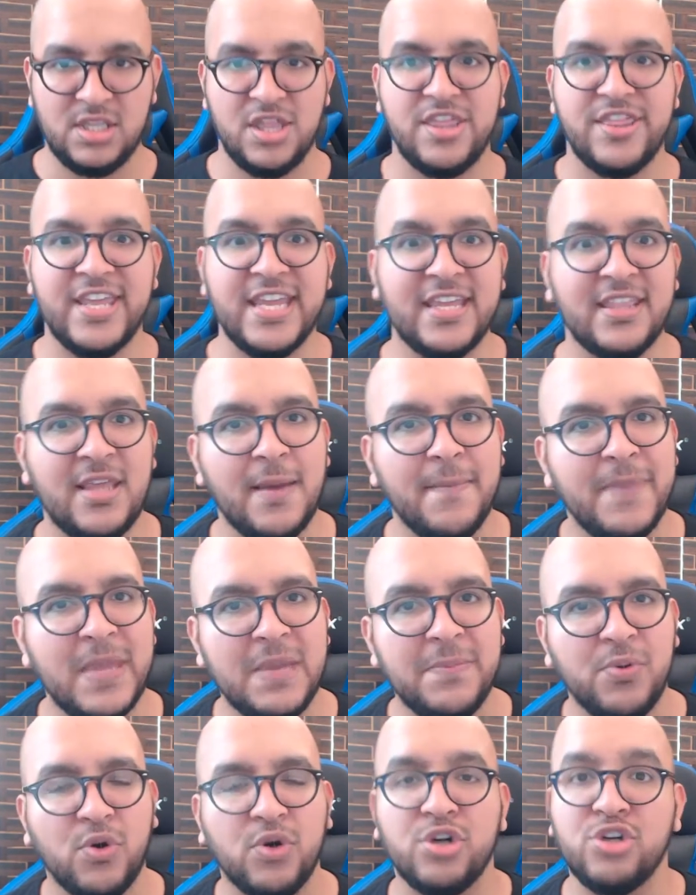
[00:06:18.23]
thing that
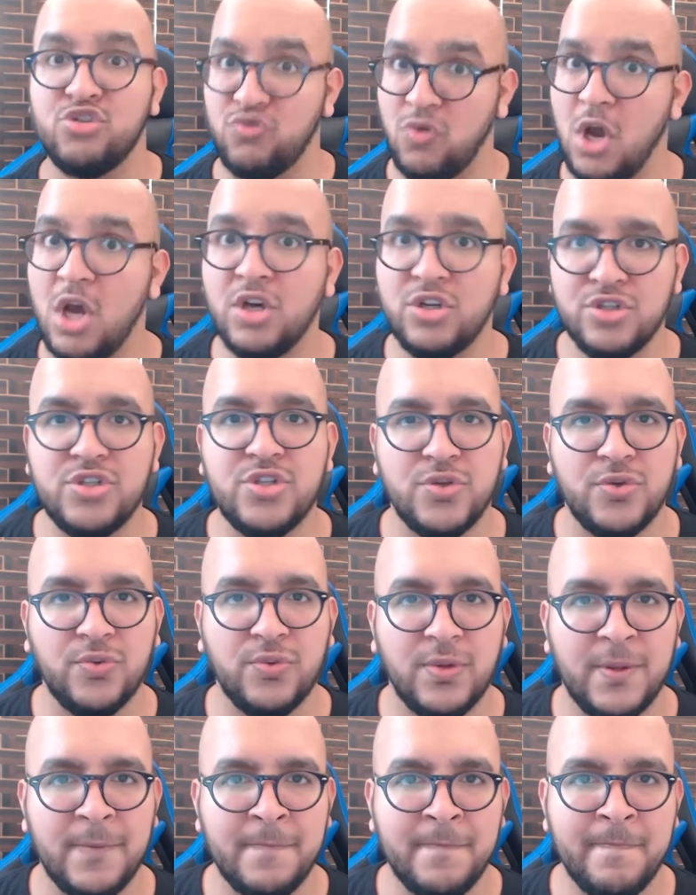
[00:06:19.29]
people are drawn to.
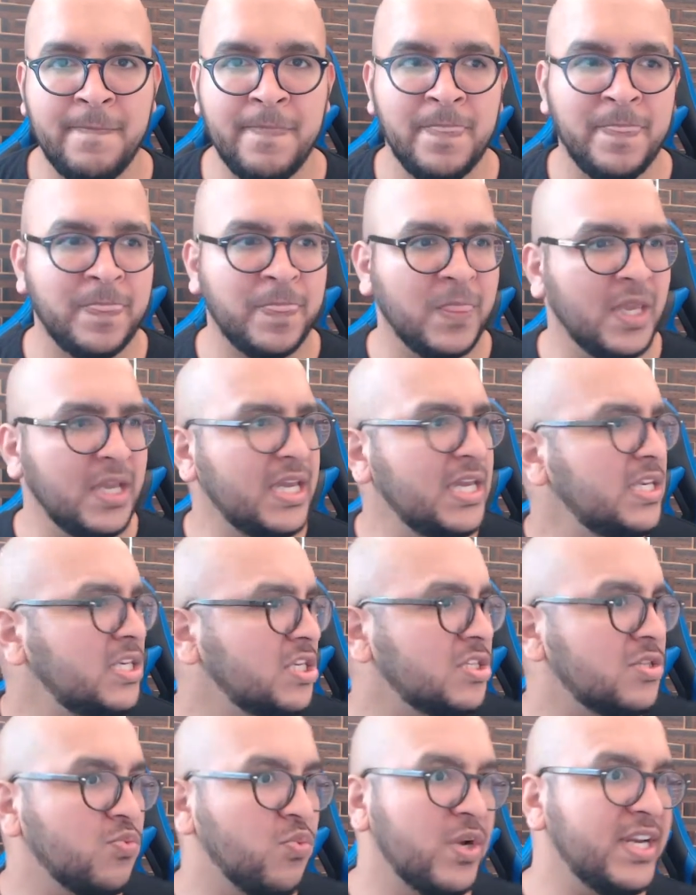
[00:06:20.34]
He
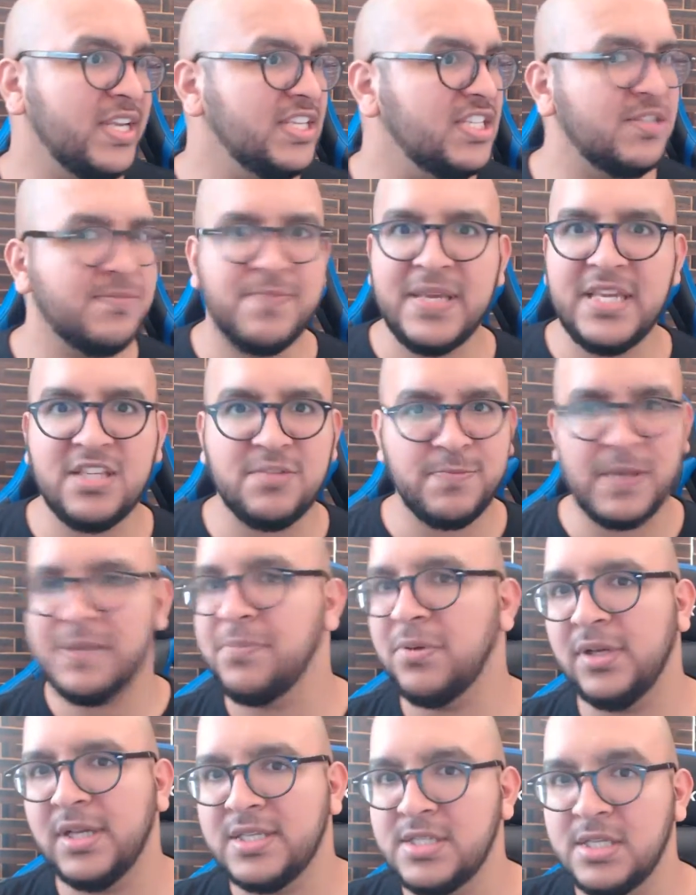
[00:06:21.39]
just, when he speaks,
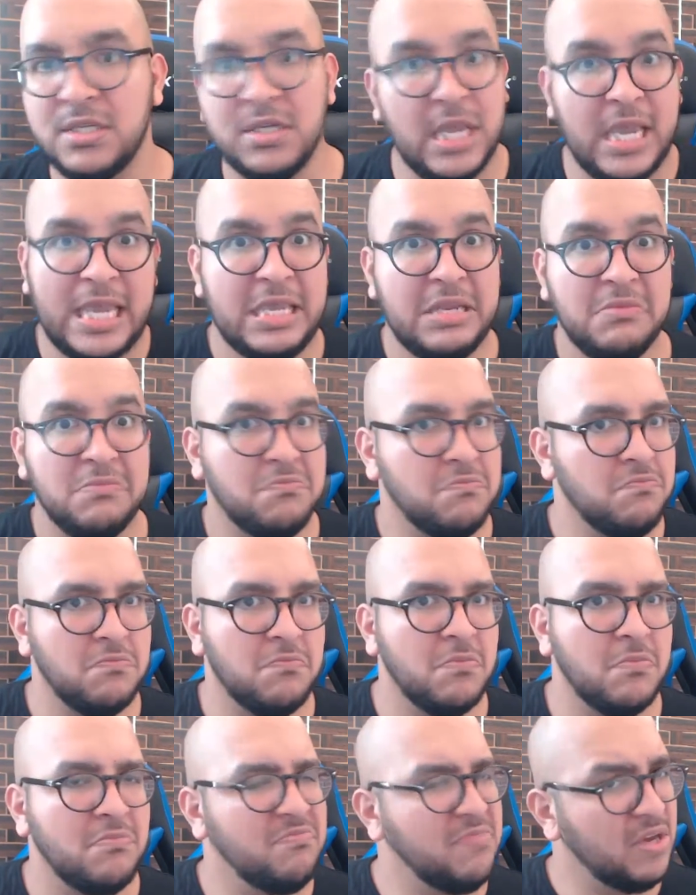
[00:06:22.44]
people listen, and
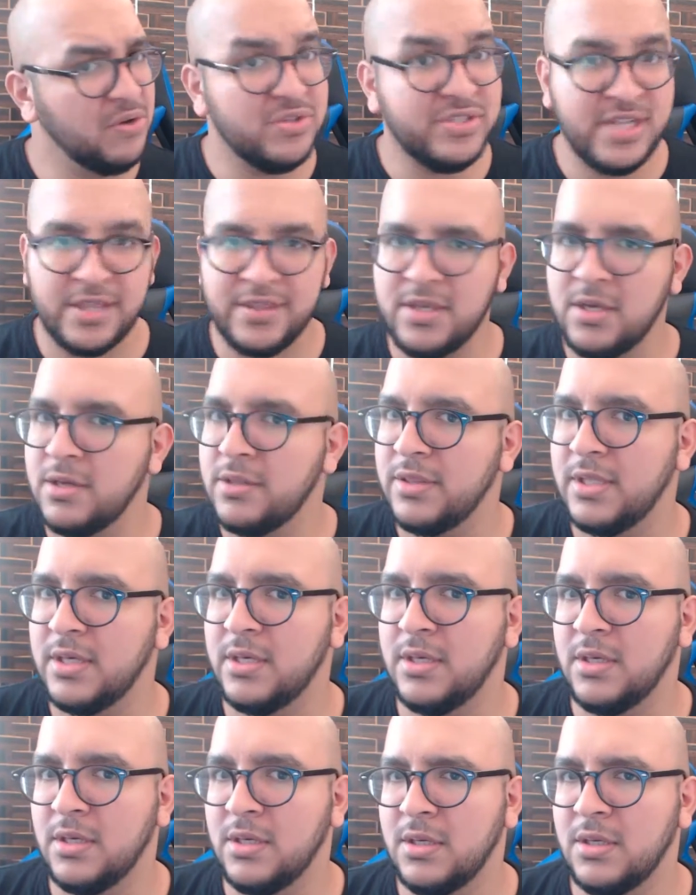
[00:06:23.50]
there was nothing on
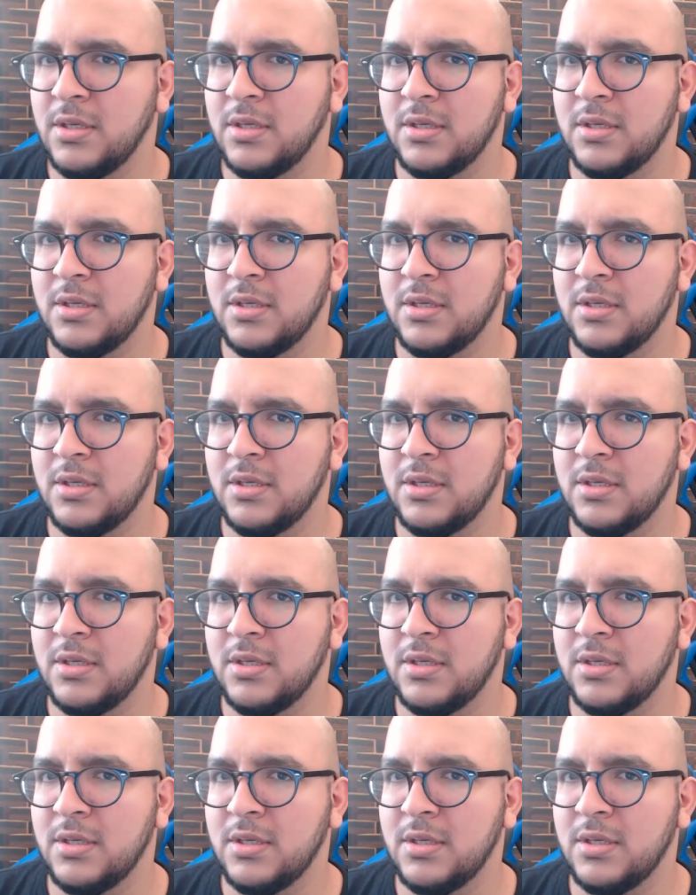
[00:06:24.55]
the